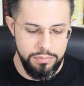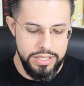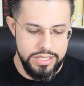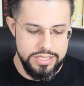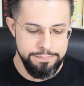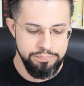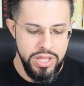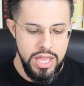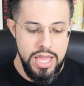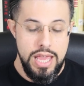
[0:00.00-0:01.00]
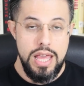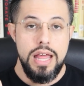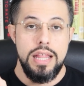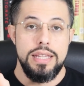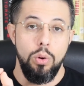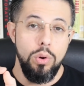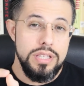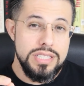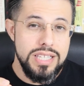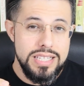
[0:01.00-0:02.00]
the penis. Now,
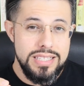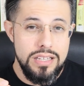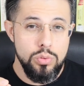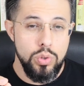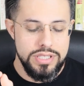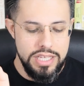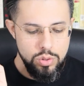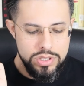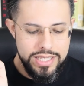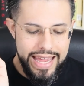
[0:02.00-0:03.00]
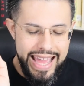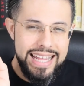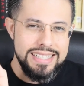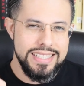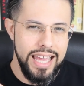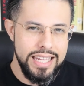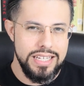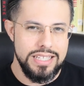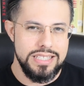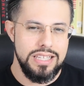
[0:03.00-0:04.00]
what this study did was they used an
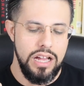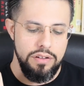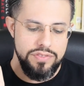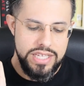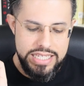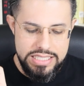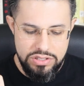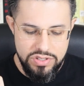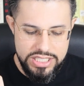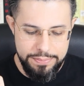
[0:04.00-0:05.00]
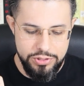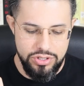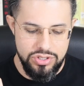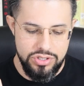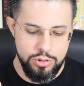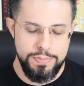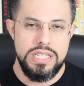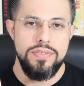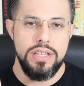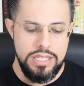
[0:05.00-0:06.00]
antagonist of the ET receptors,
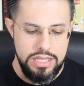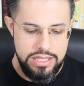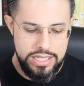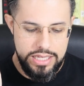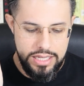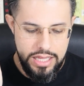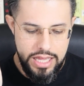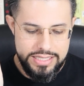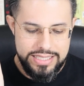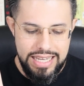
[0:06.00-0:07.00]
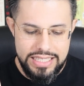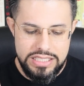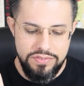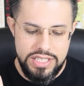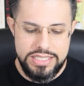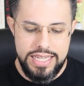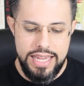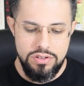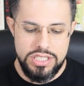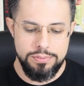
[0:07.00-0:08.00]
specifically the selective
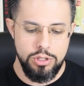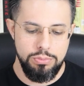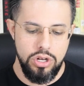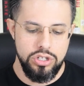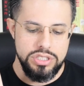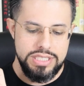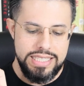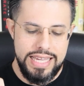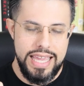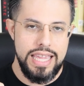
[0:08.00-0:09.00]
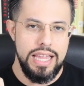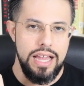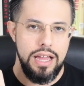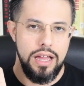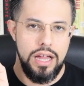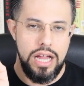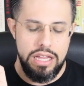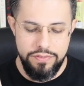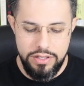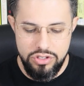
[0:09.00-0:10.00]
ETA receptor blocker
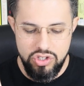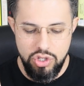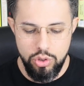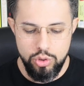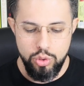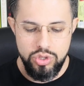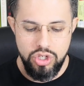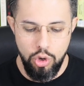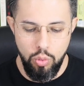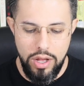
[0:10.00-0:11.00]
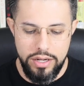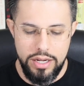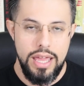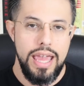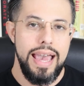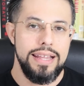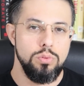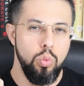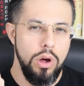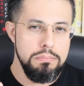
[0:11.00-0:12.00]
TA-0201
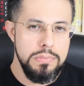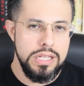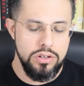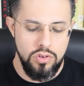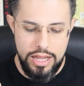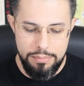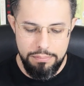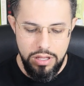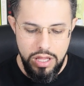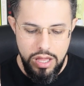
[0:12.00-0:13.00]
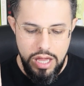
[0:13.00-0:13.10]
at 1 milligram